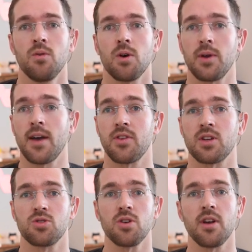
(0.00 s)
where we have the
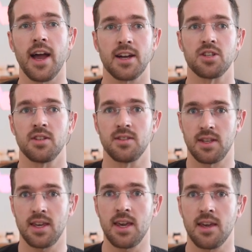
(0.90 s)
controller action as
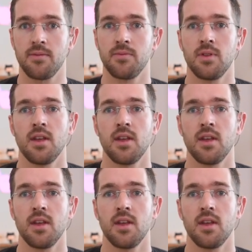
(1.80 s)
the key,